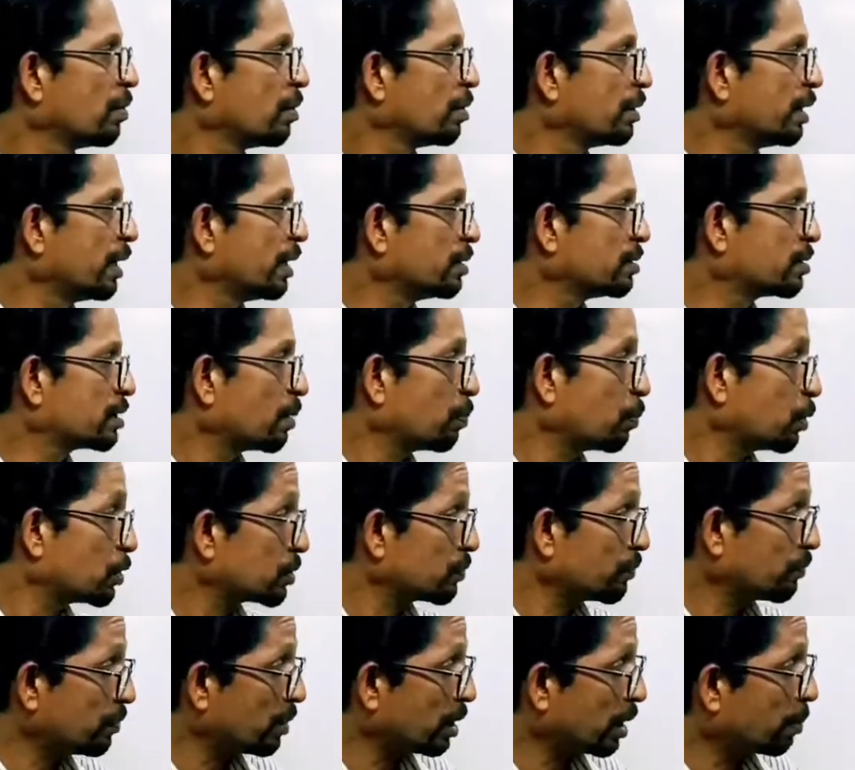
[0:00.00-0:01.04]
then
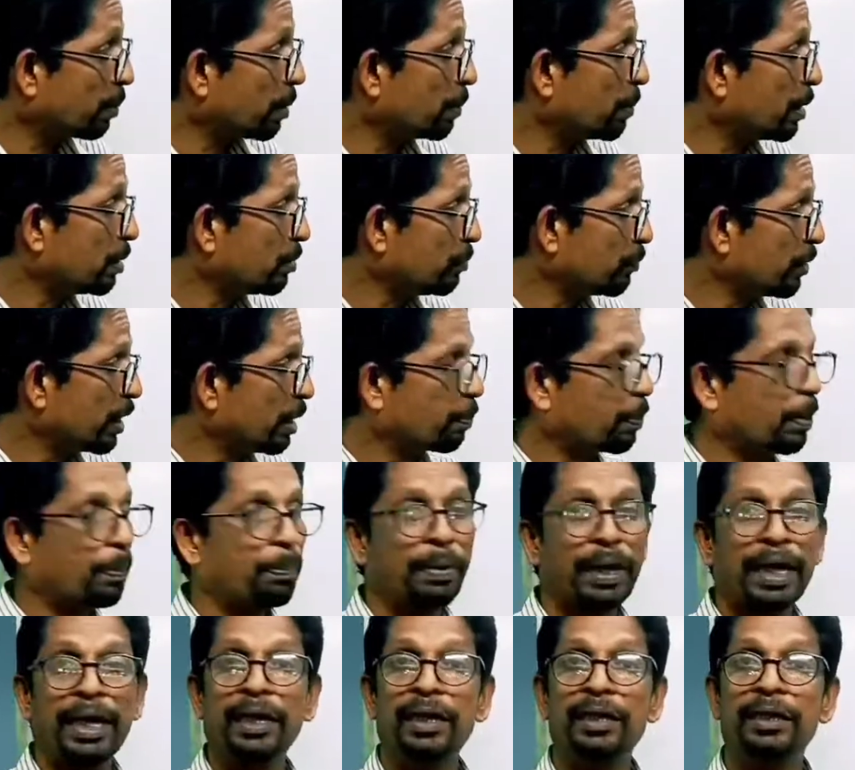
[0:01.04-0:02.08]
suppose, remember, we are
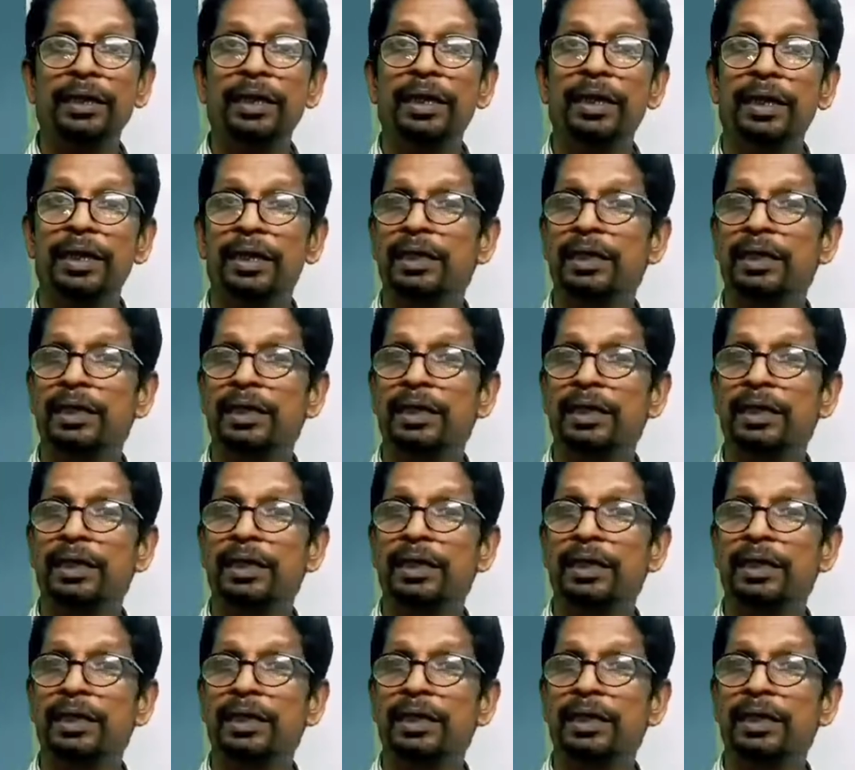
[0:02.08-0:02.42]
preparing the